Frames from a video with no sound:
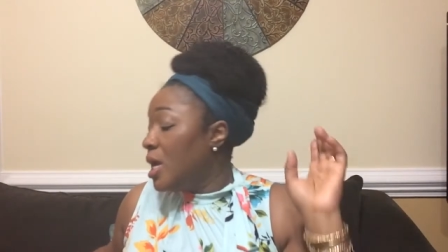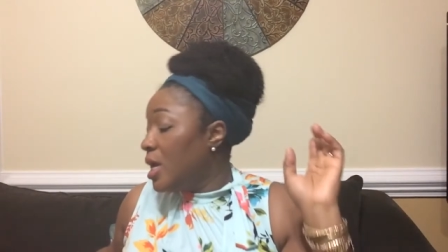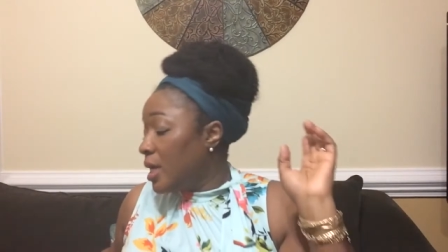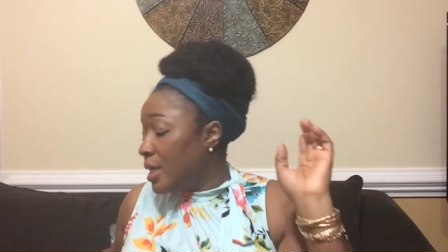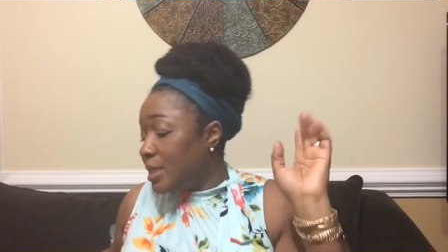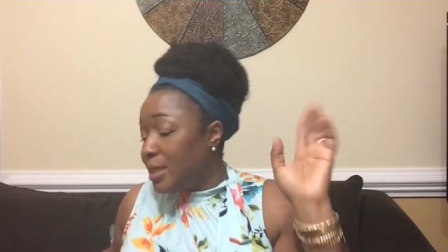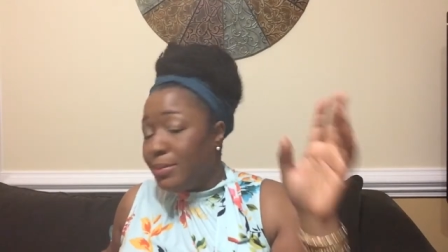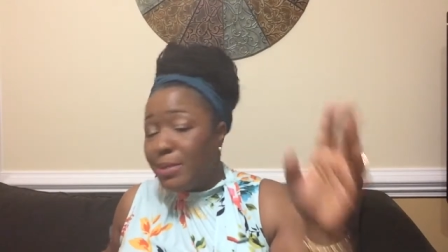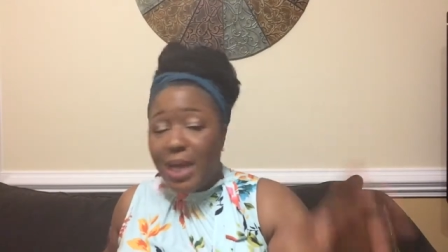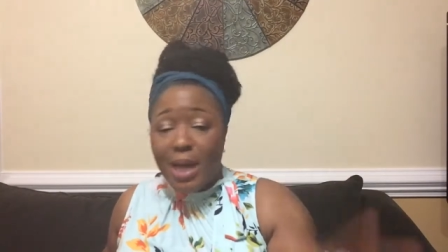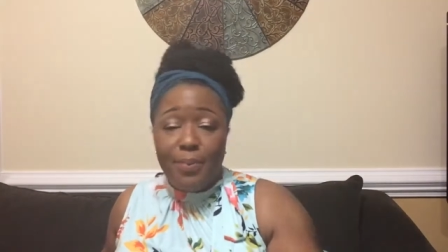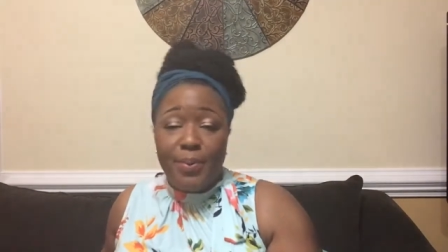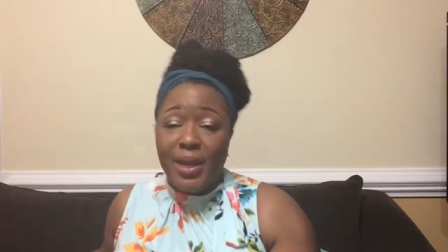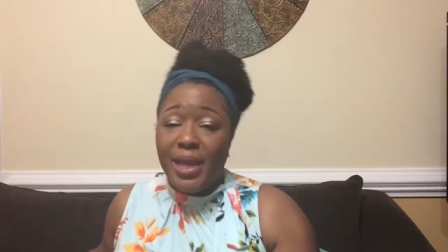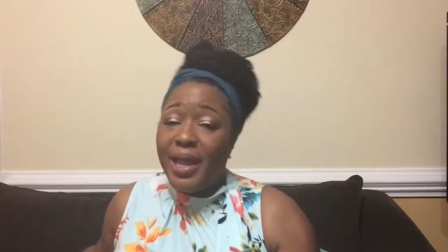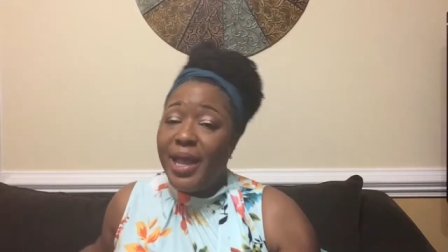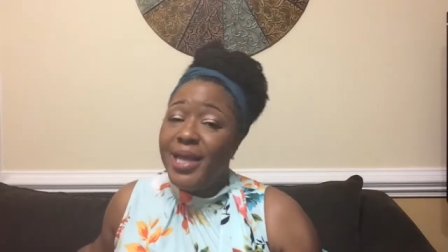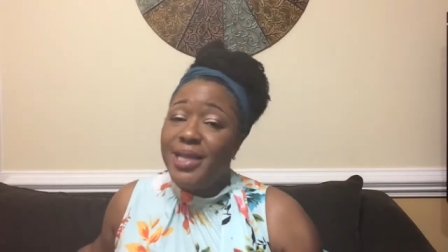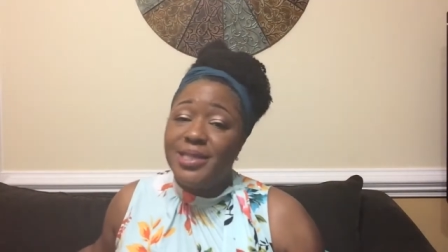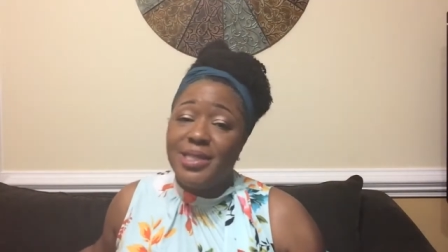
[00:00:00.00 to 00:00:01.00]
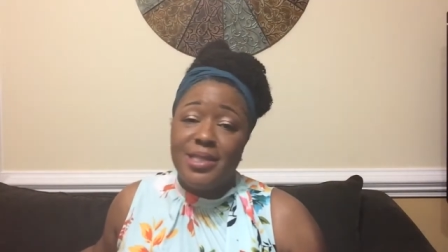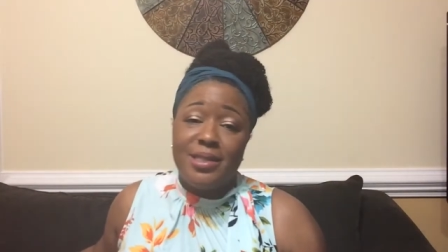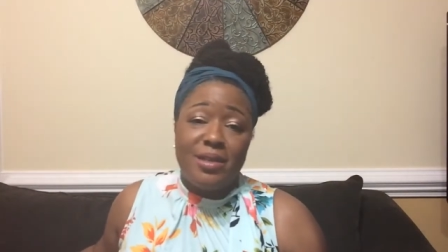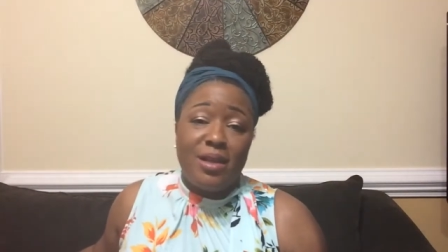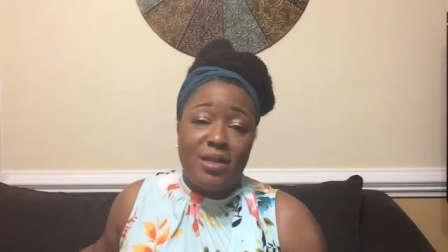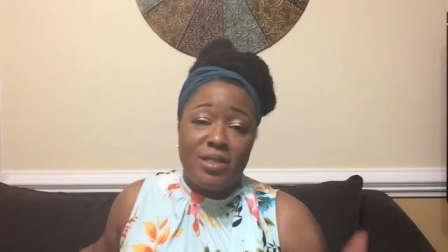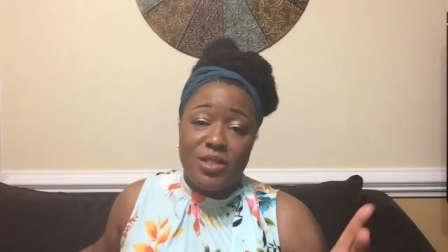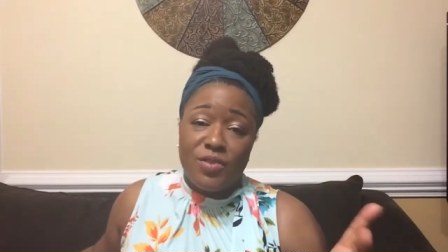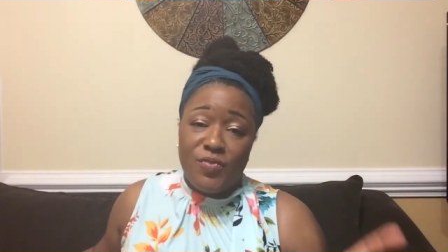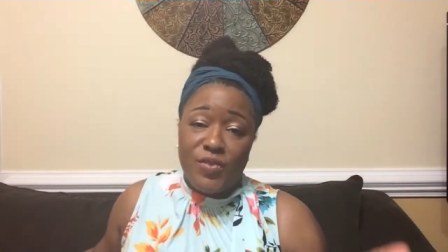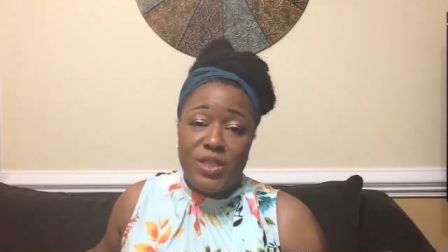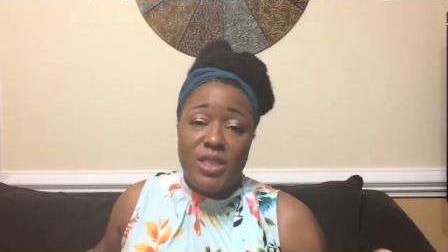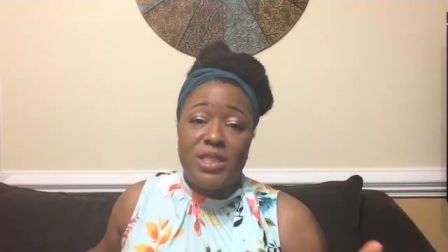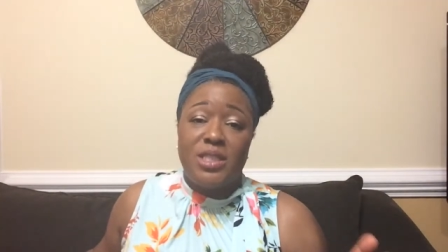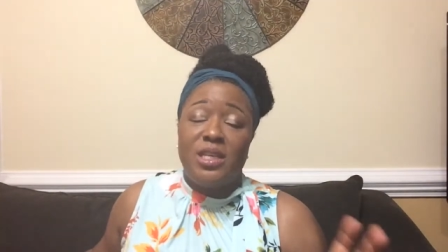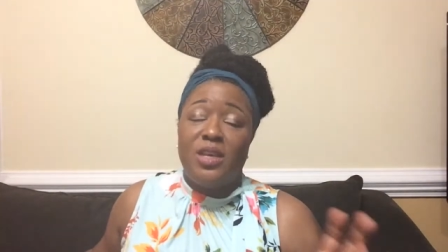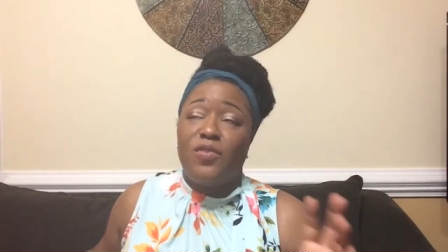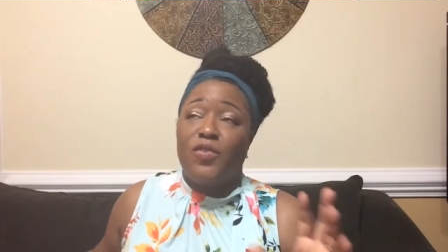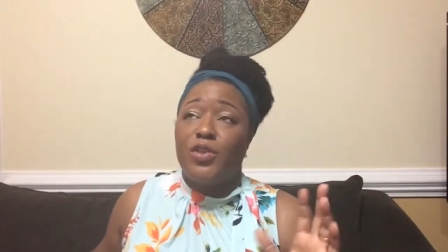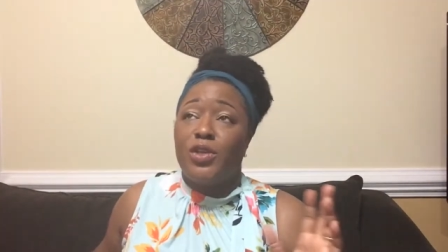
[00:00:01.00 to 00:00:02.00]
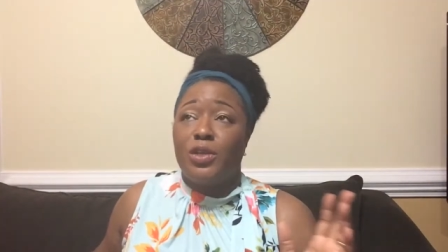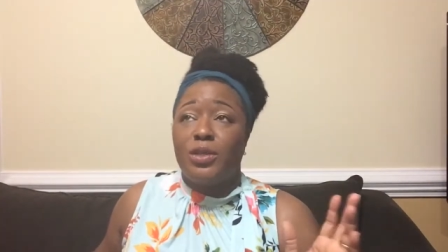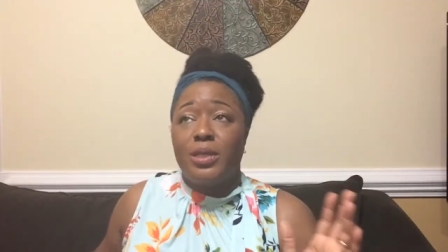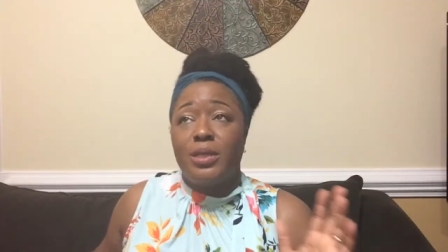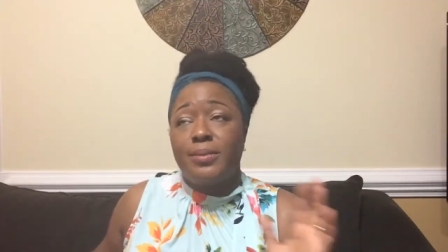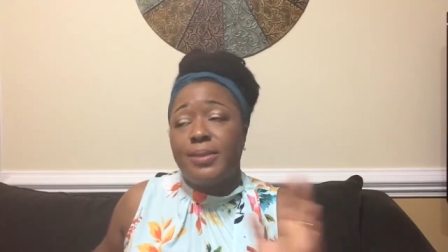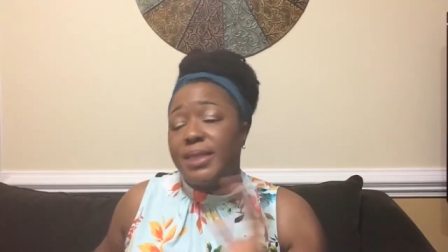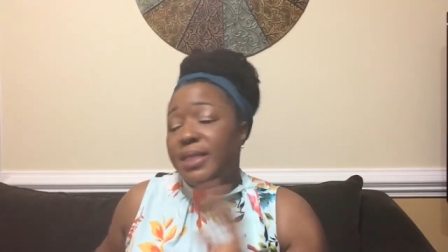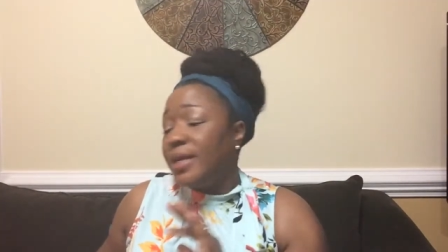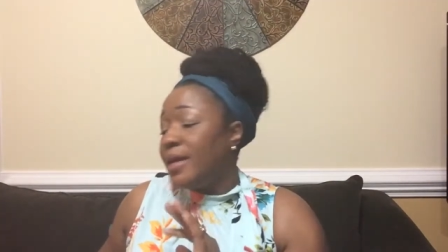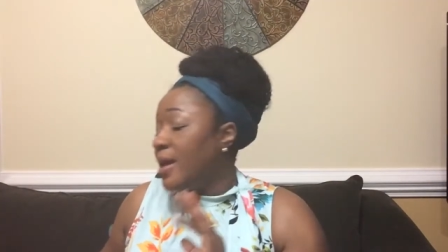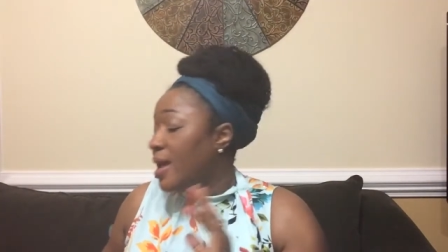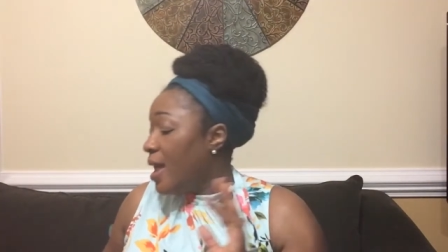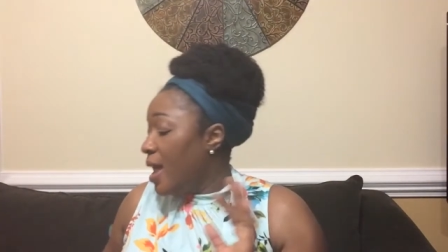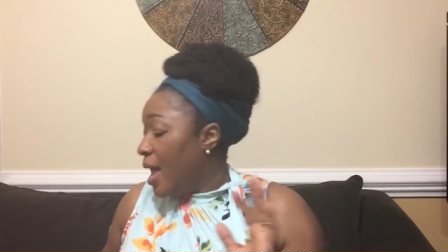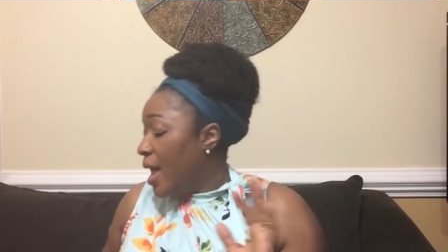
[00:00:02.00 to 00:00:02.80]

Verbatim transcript: Because I'm not paying $18.50 for no lipstick.